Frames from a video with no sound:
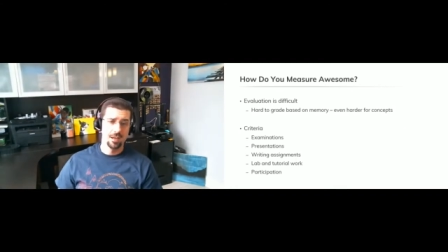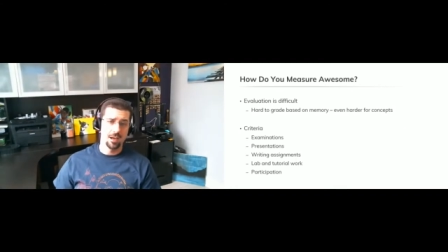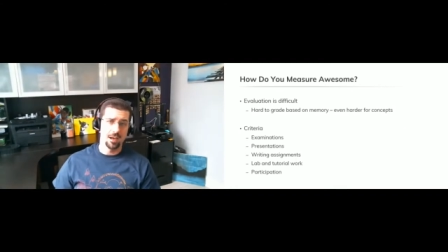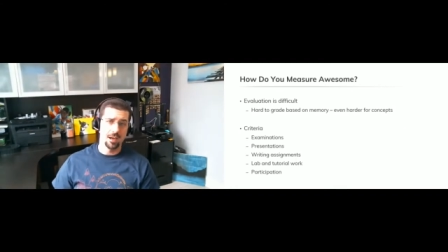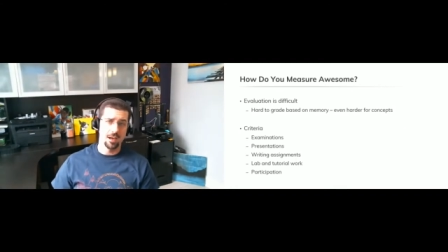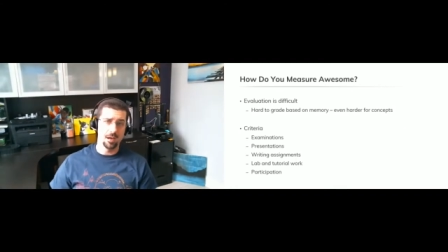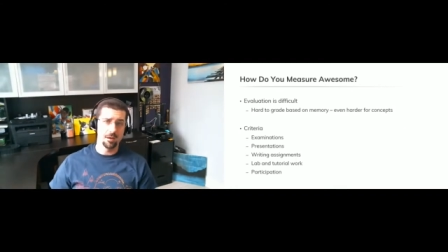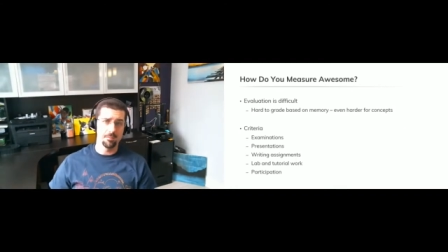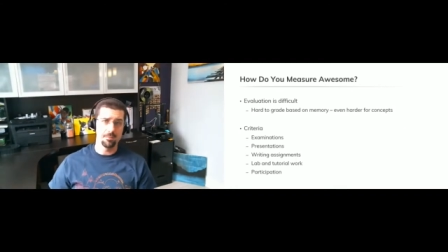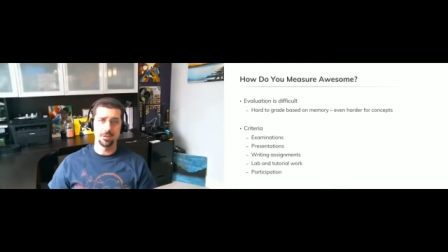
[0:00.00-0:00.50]

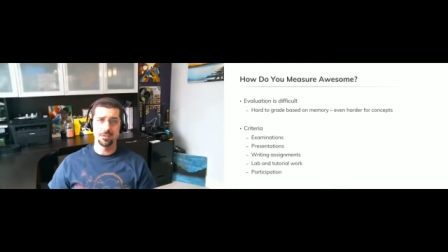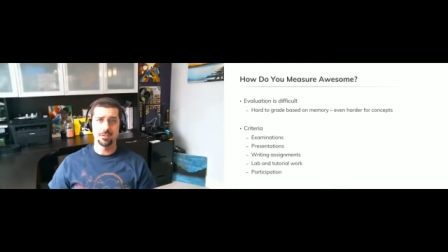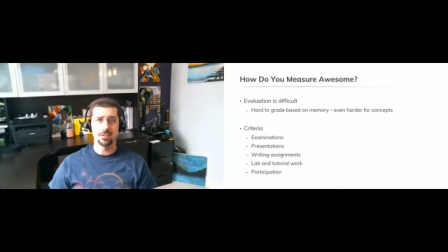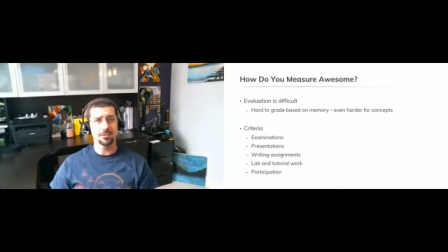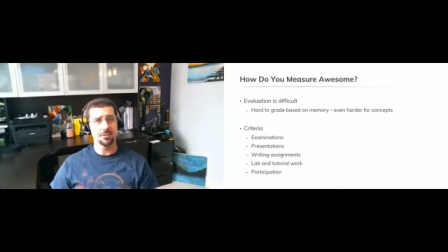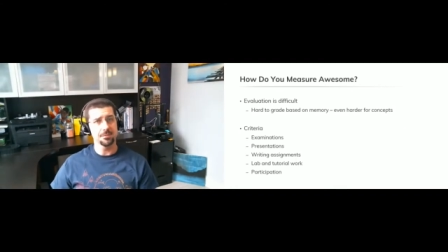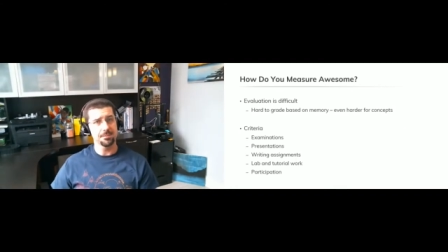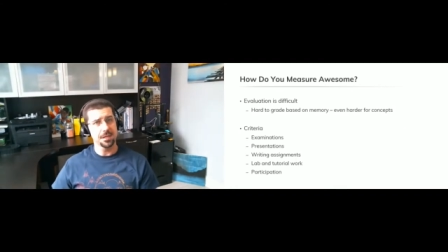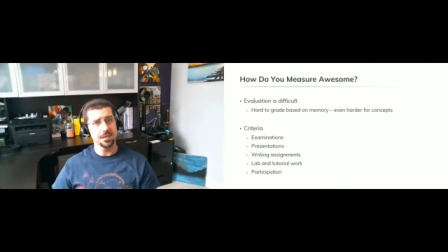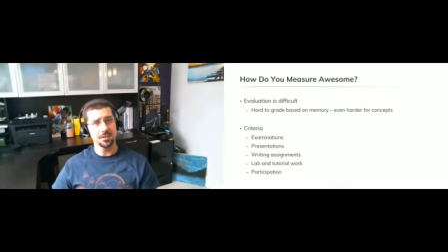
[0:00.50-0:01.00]
Uh,
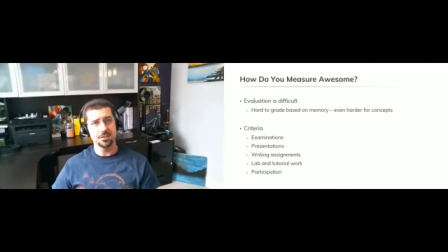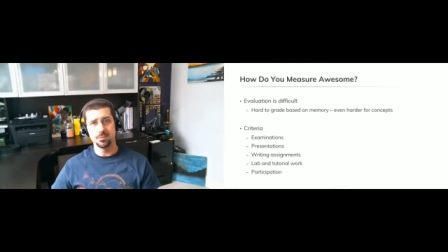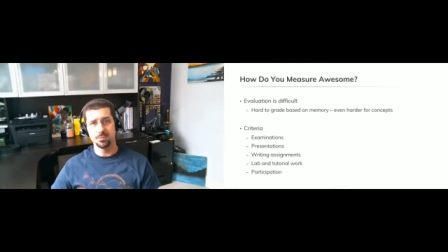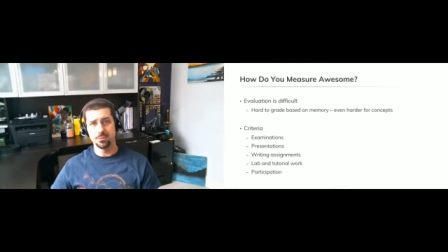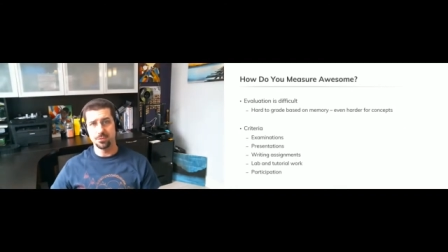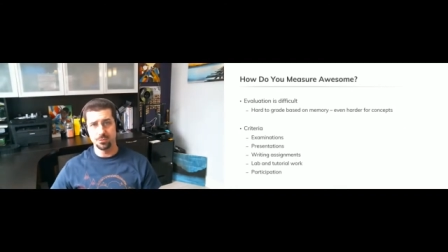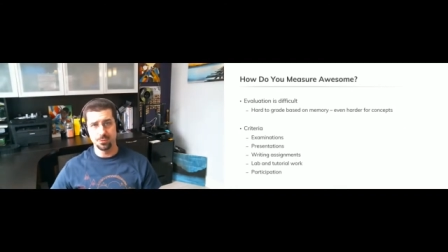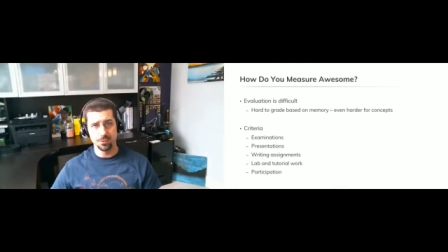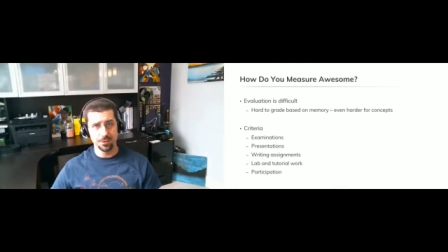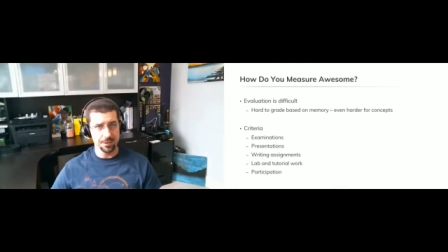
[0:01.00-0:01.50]
participation
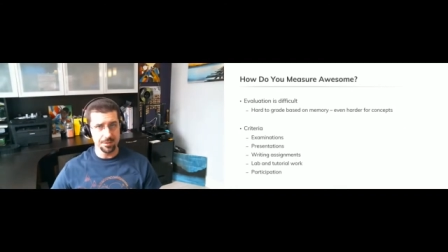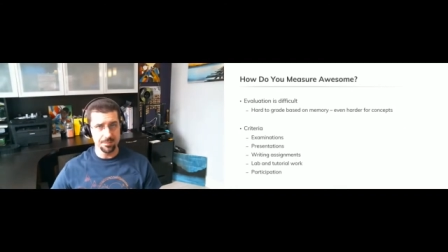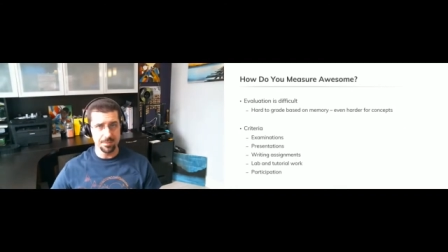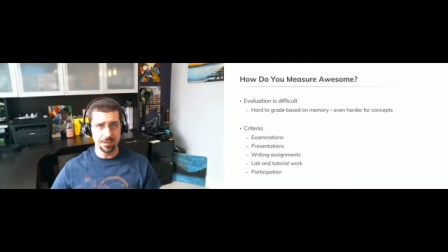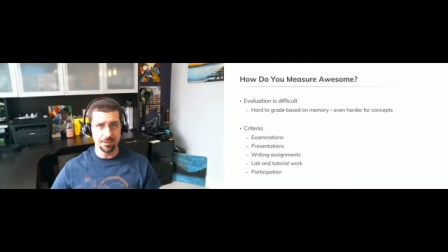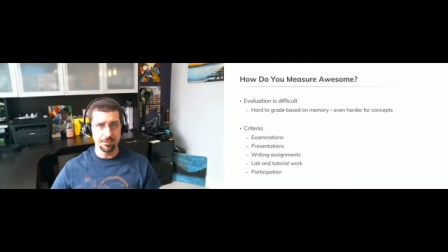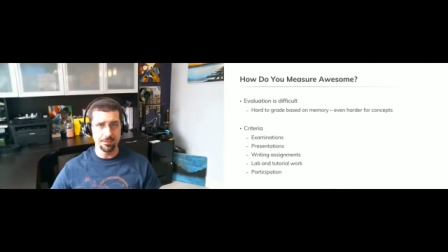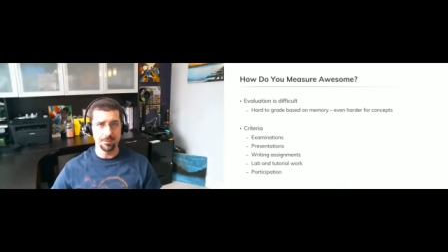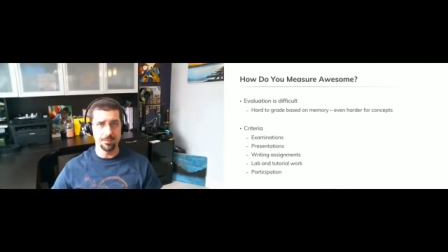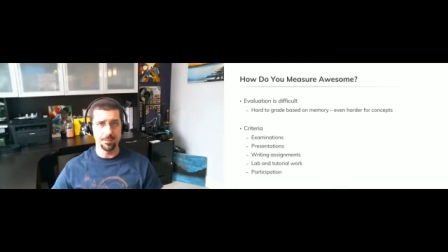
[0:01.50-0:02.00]
was really
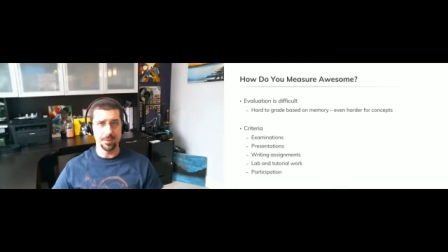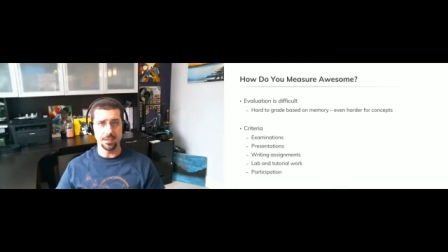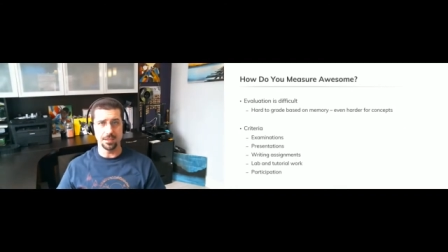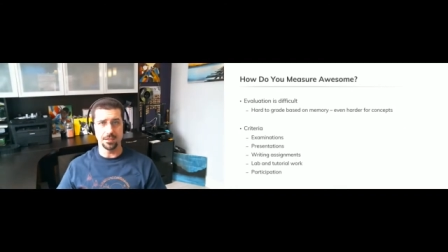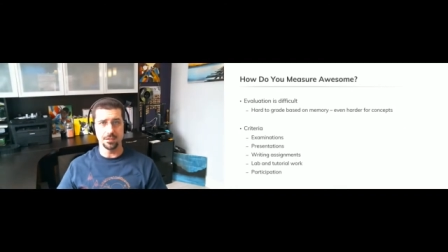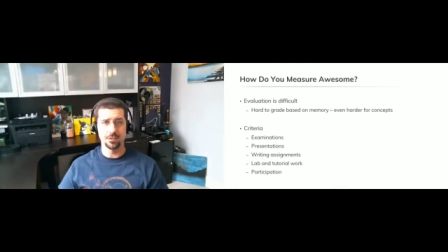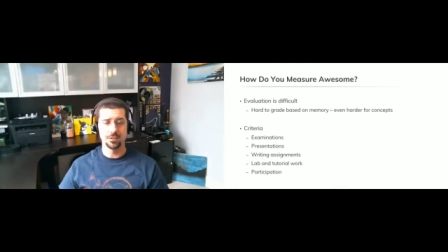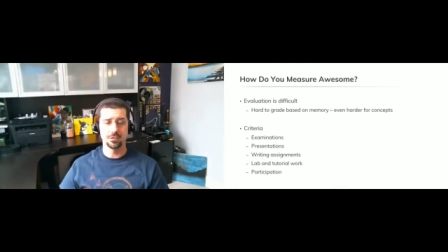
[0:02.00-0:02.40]
big for me.